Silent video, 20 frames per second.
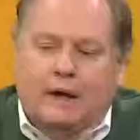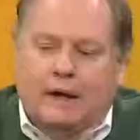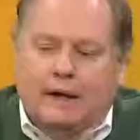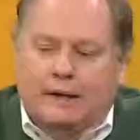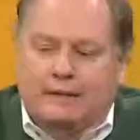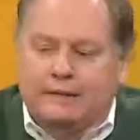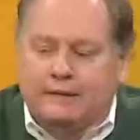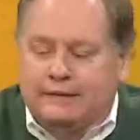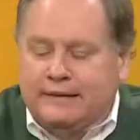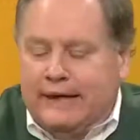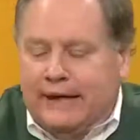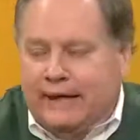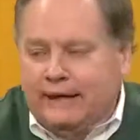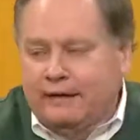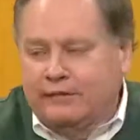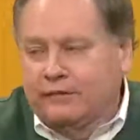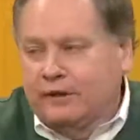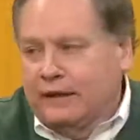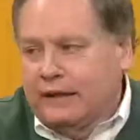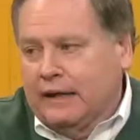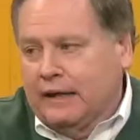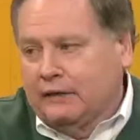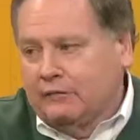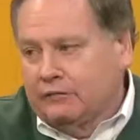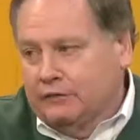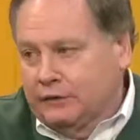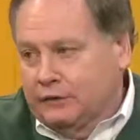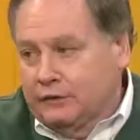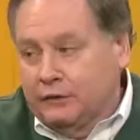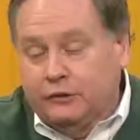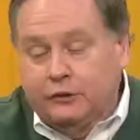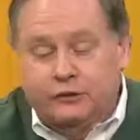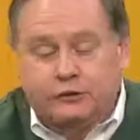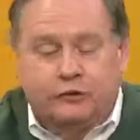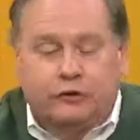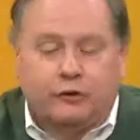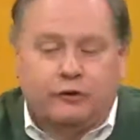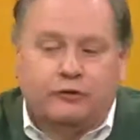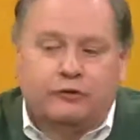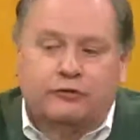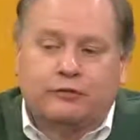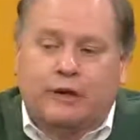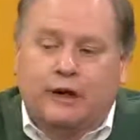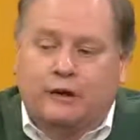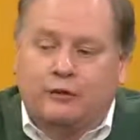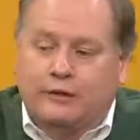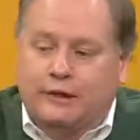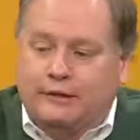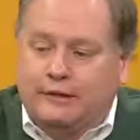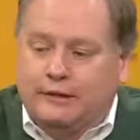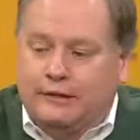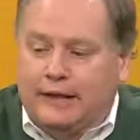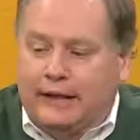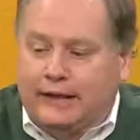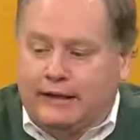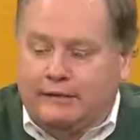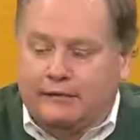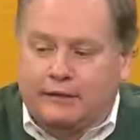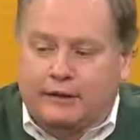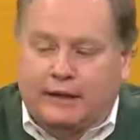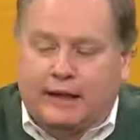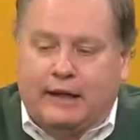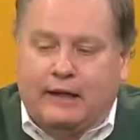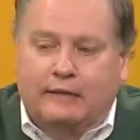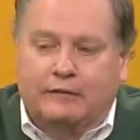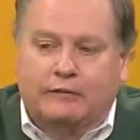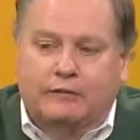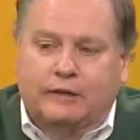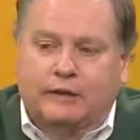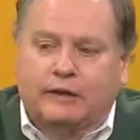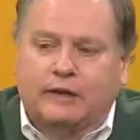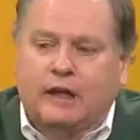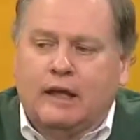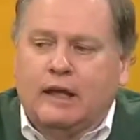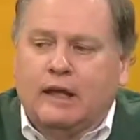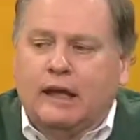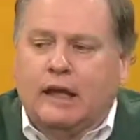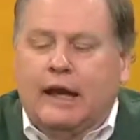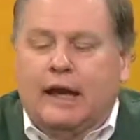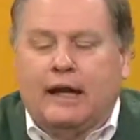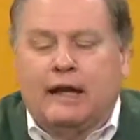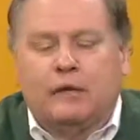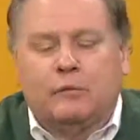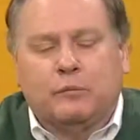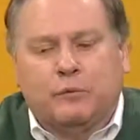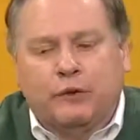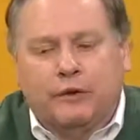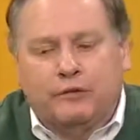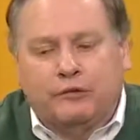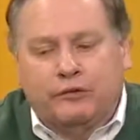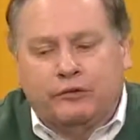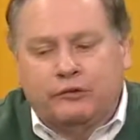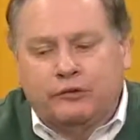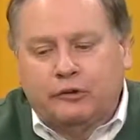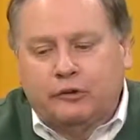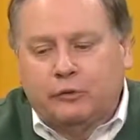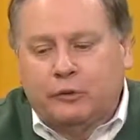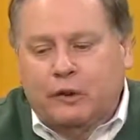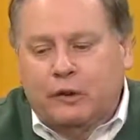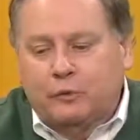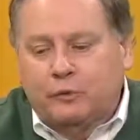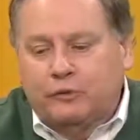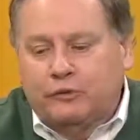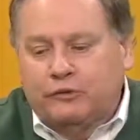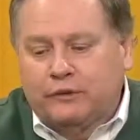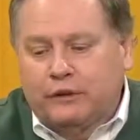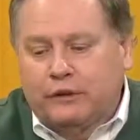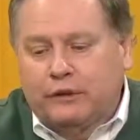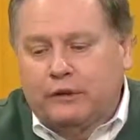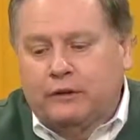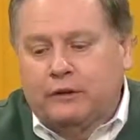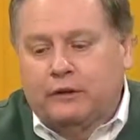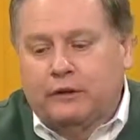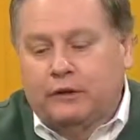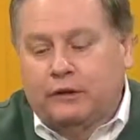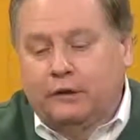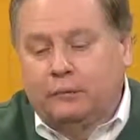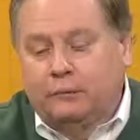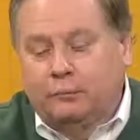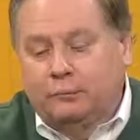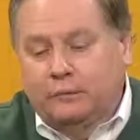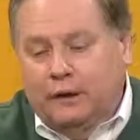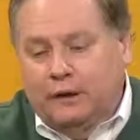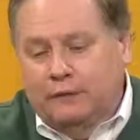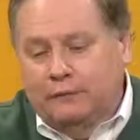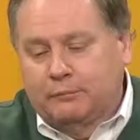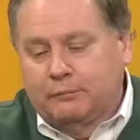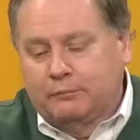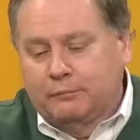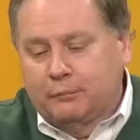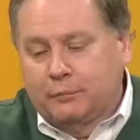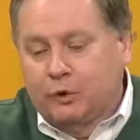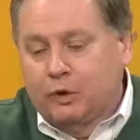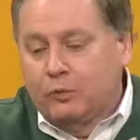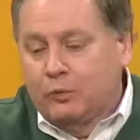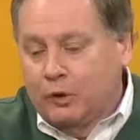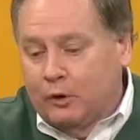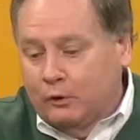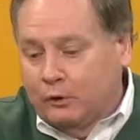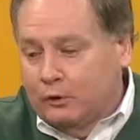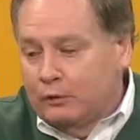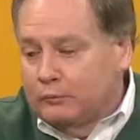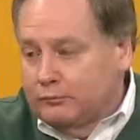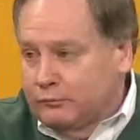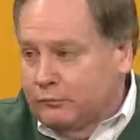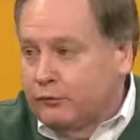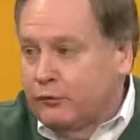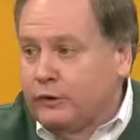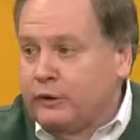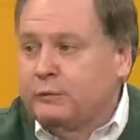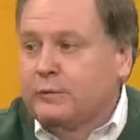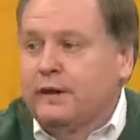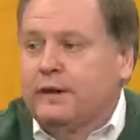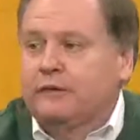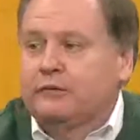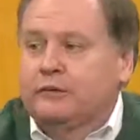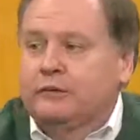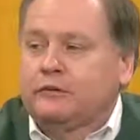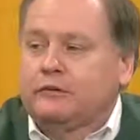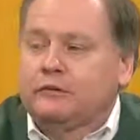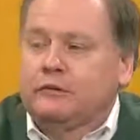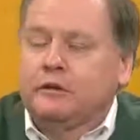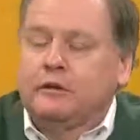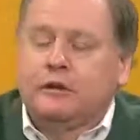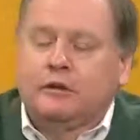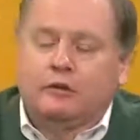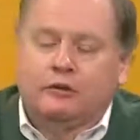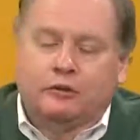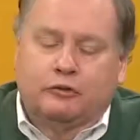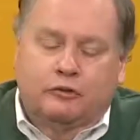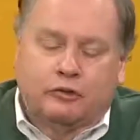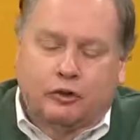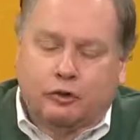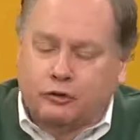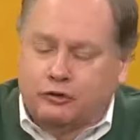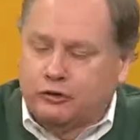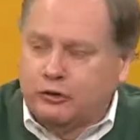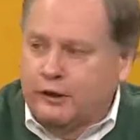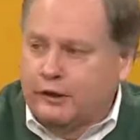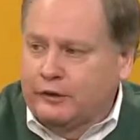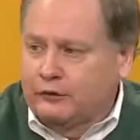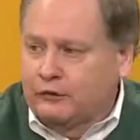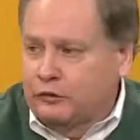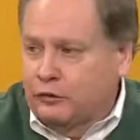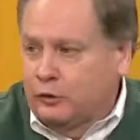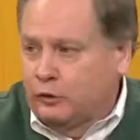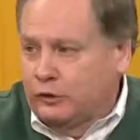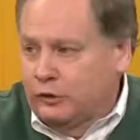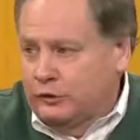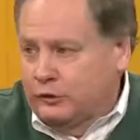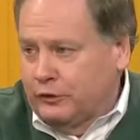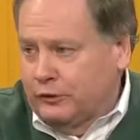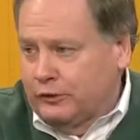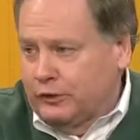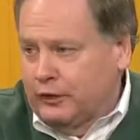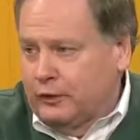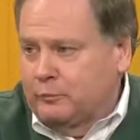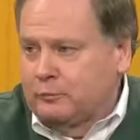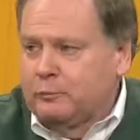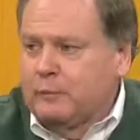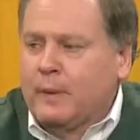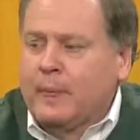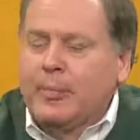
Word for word: I did not have a conflict, and the attorneys found I did not have a conflict. I had previously represented on a uh, pro bono, free basis, mm-hmm. the church next door to them.